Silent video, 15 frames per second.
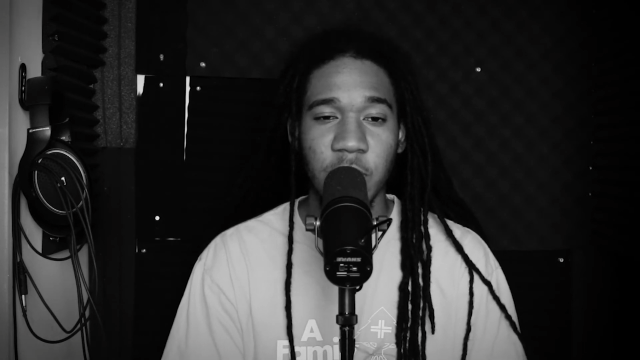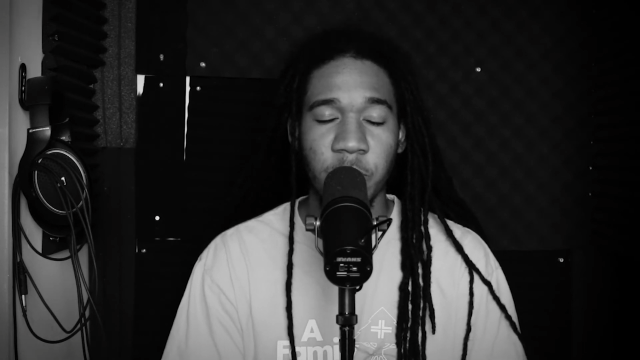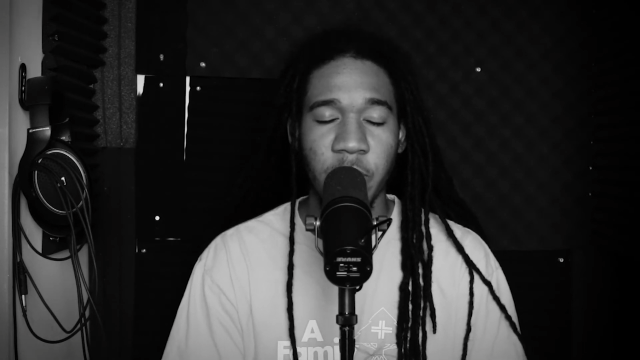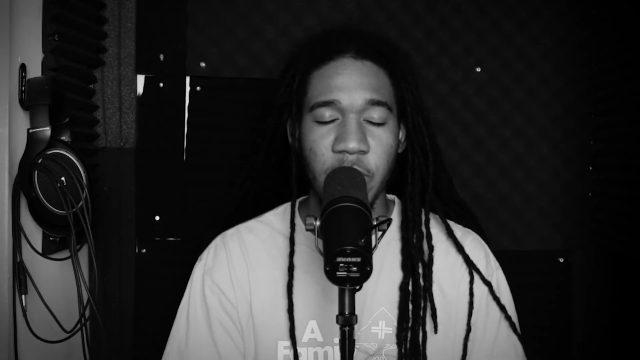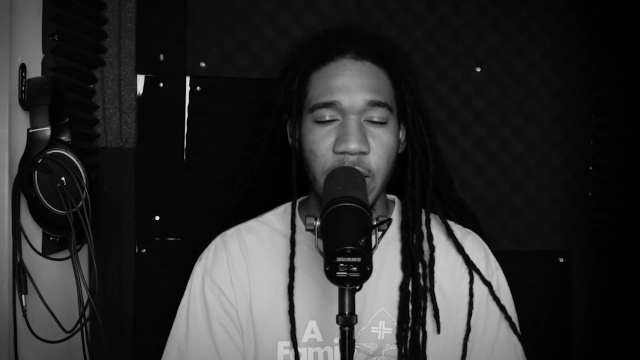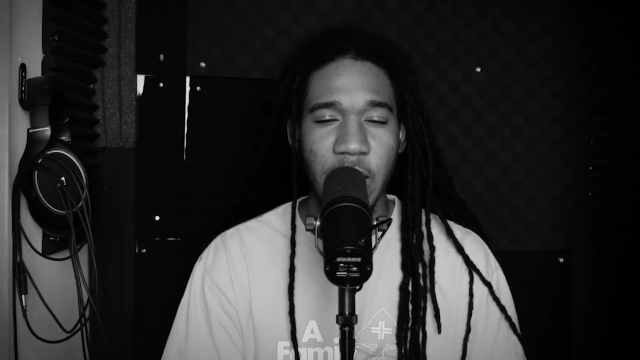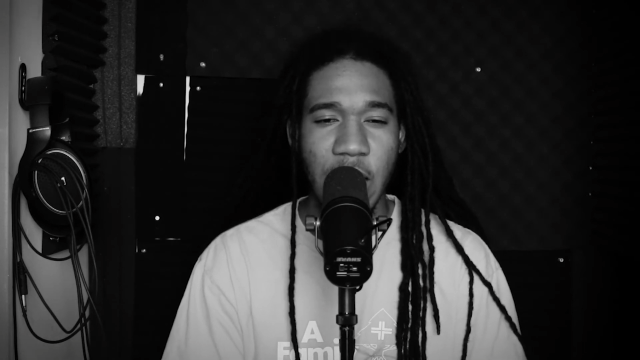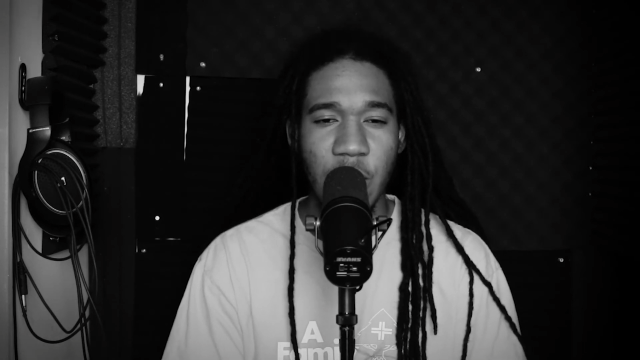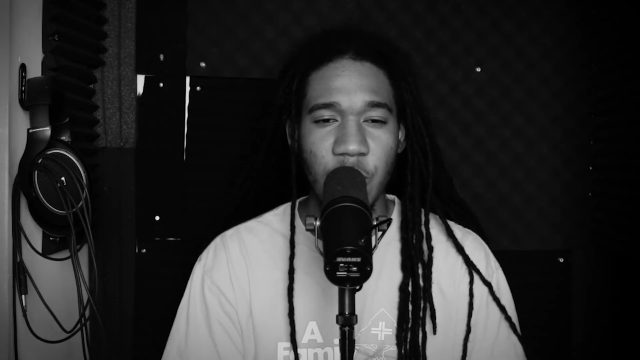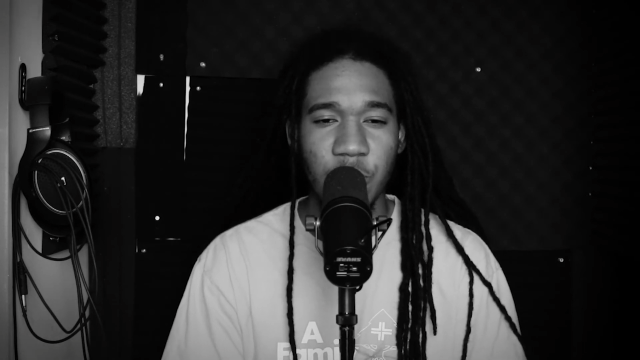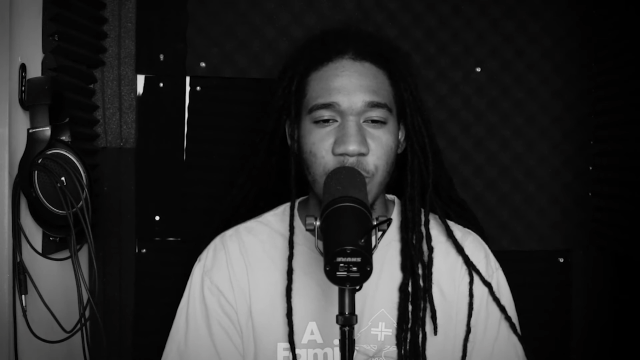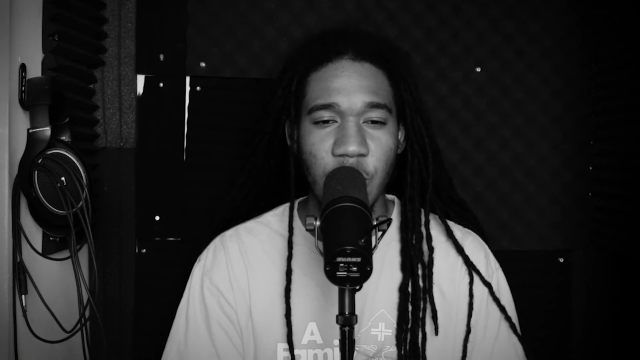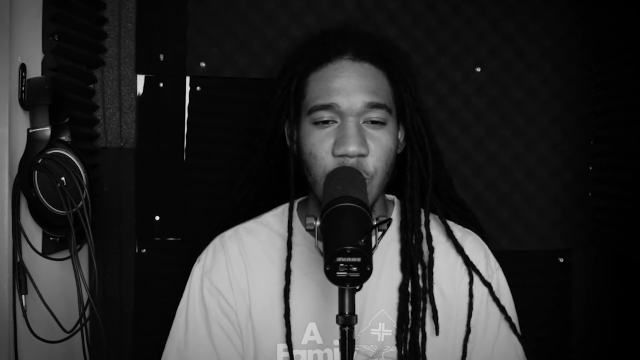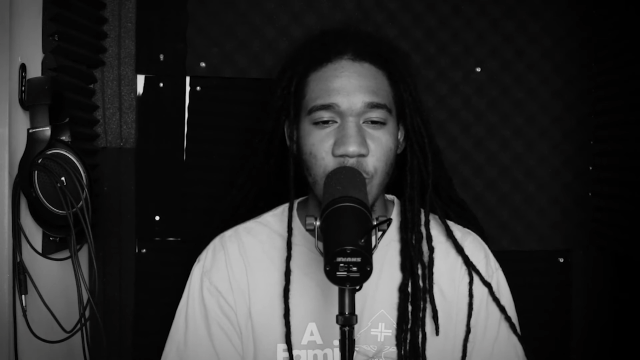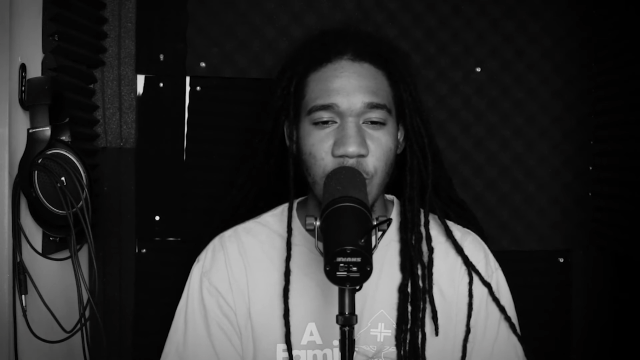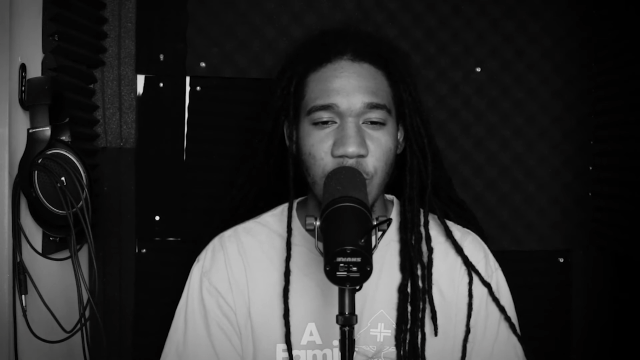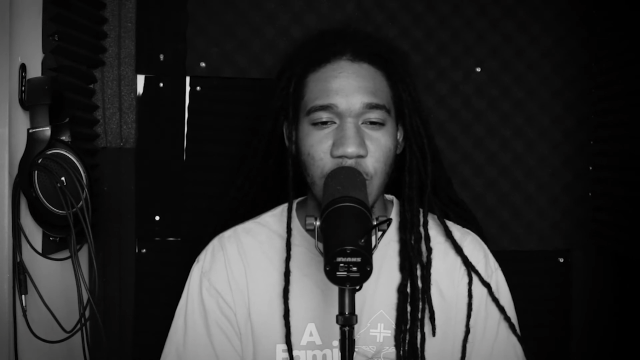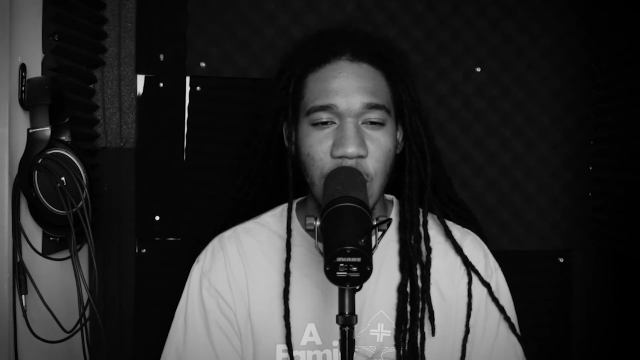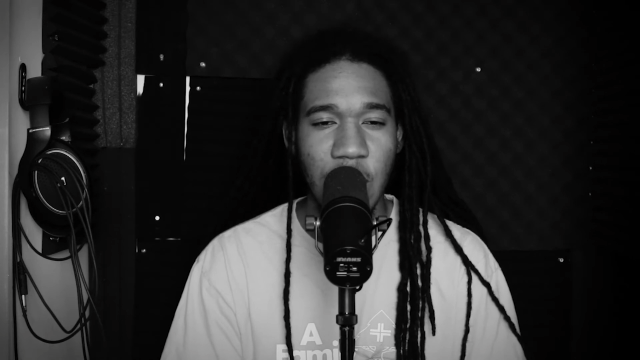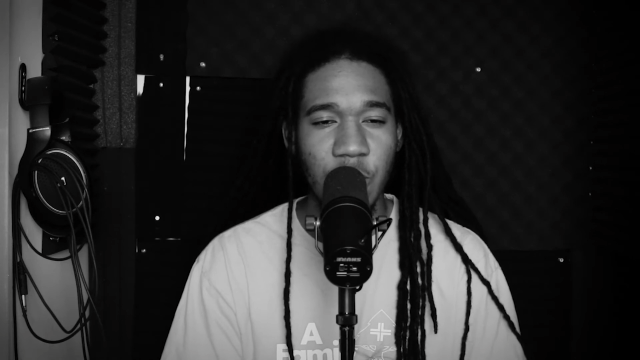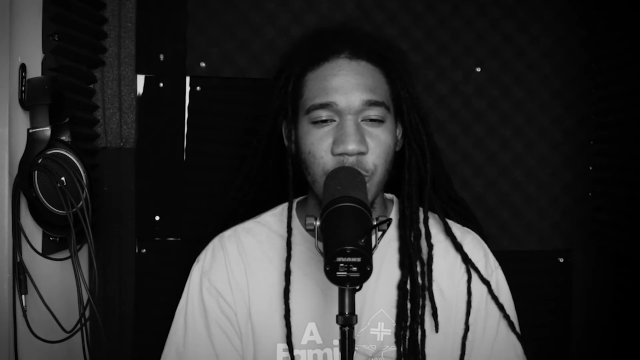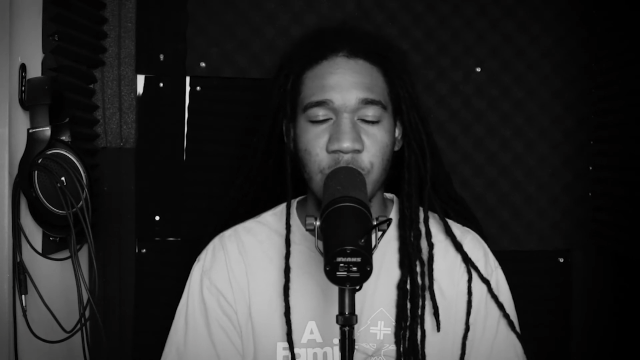But I don't know
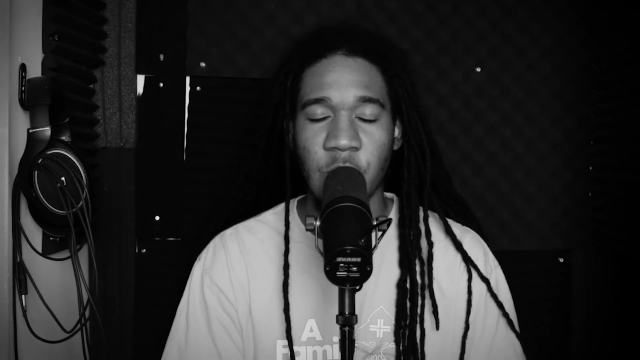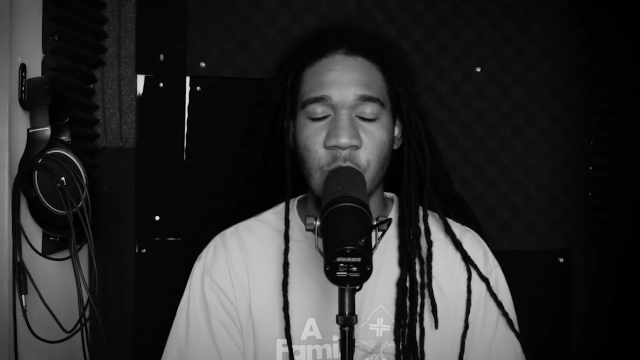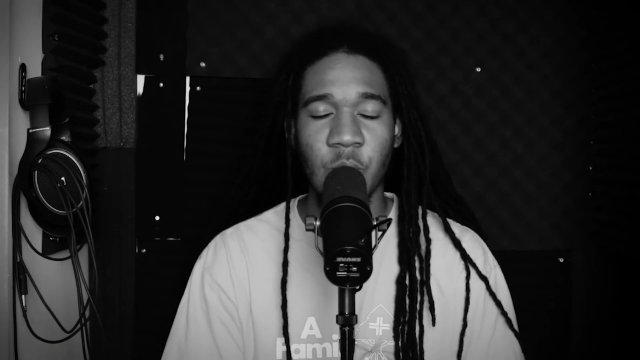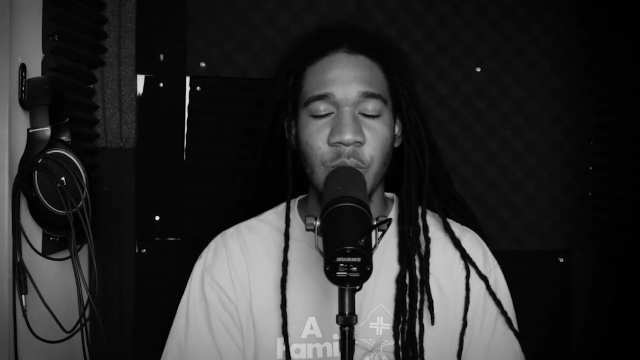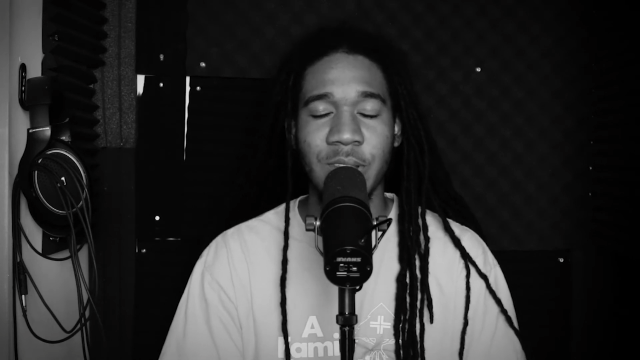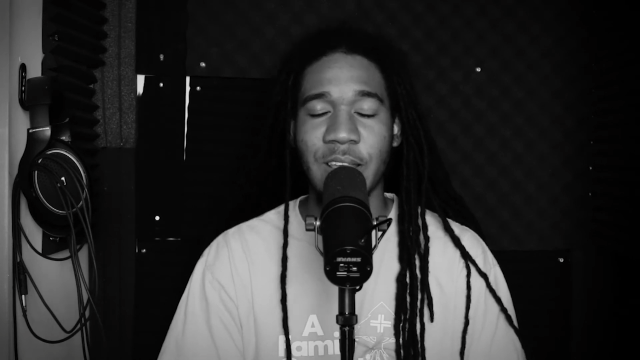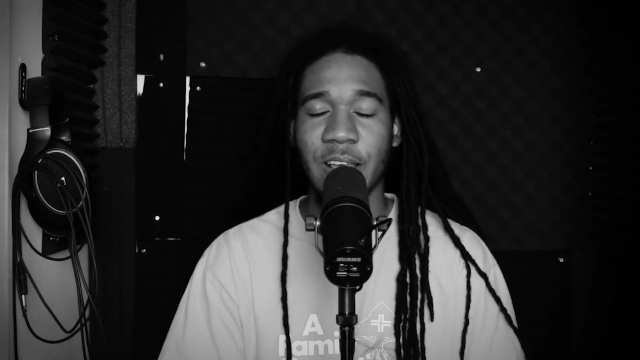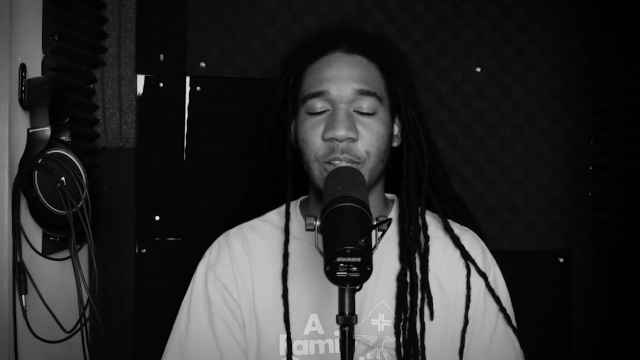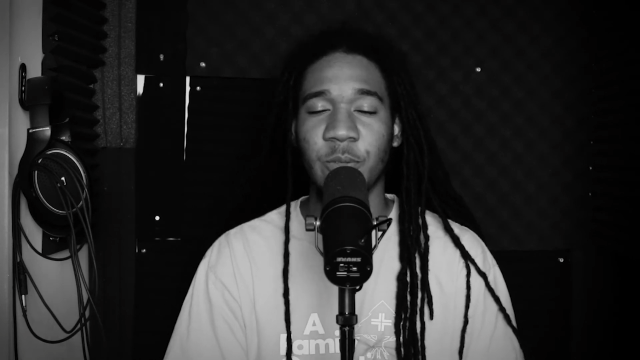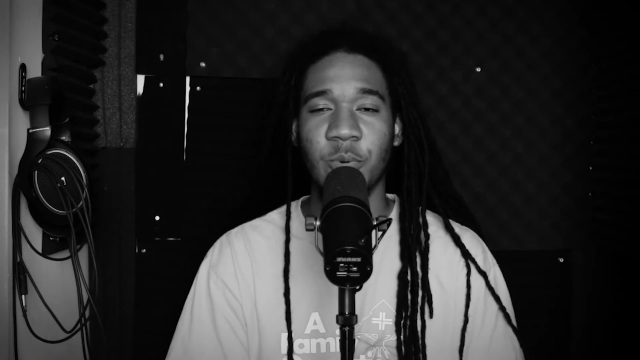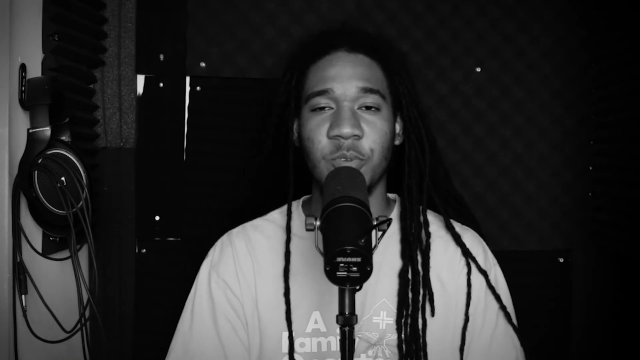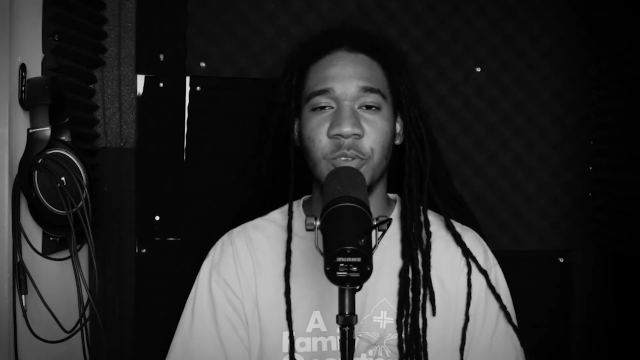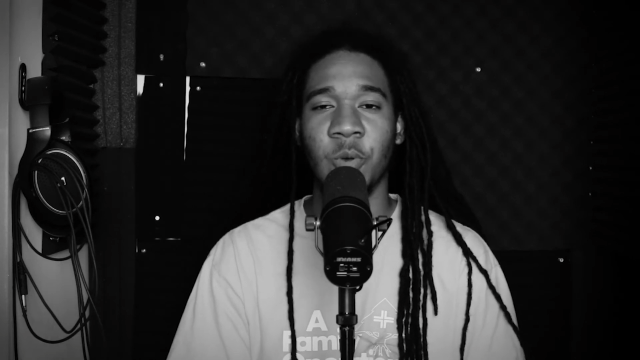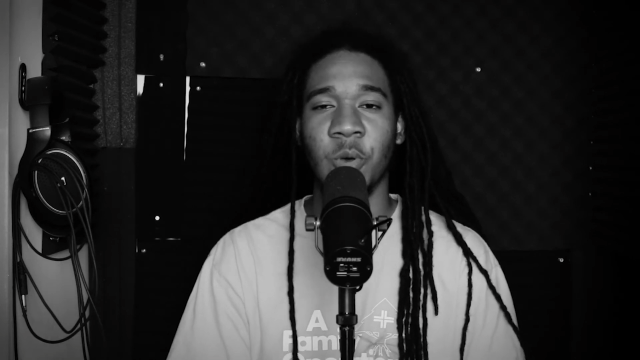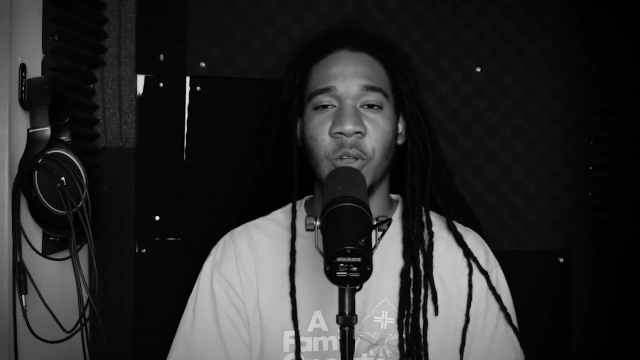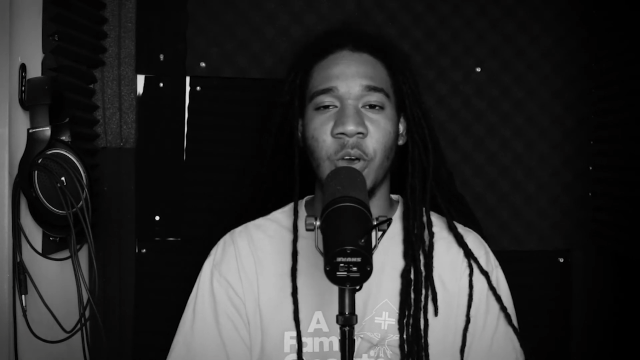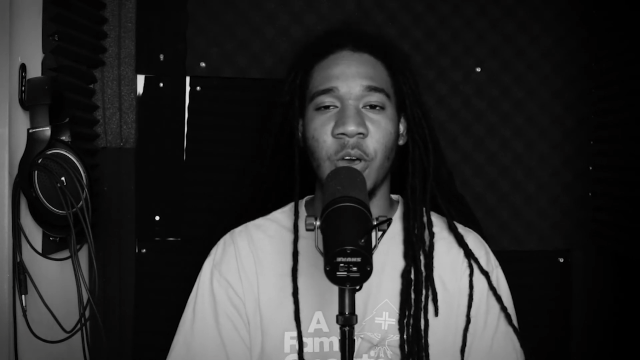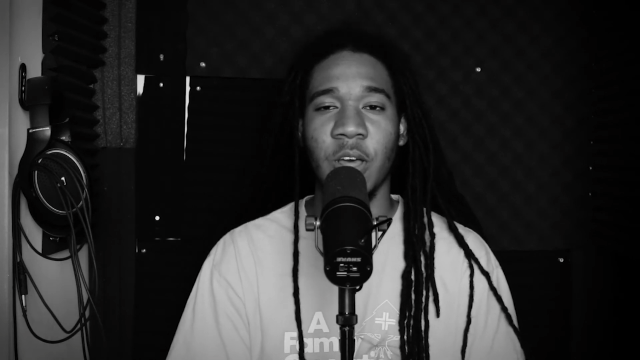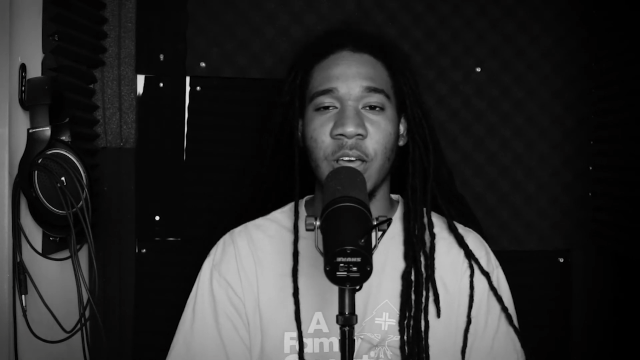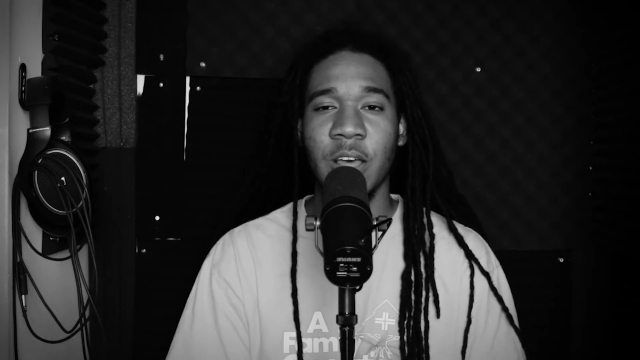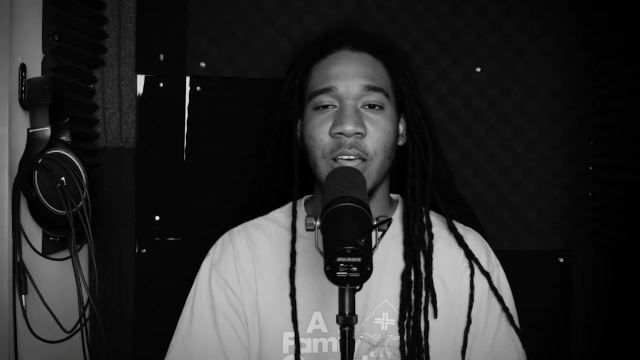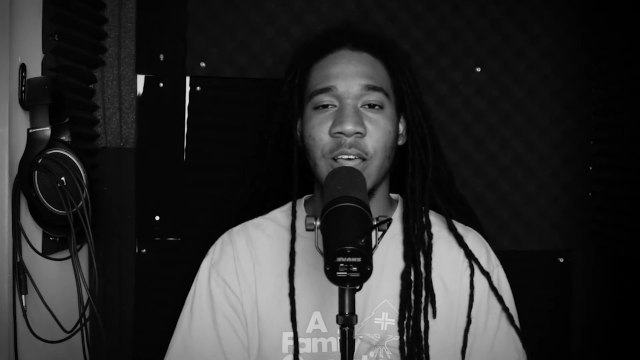exactly what was going
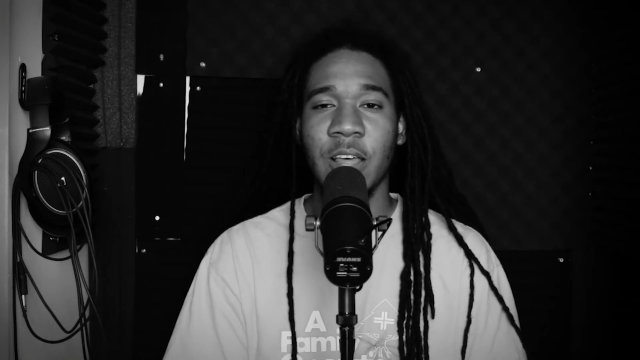on.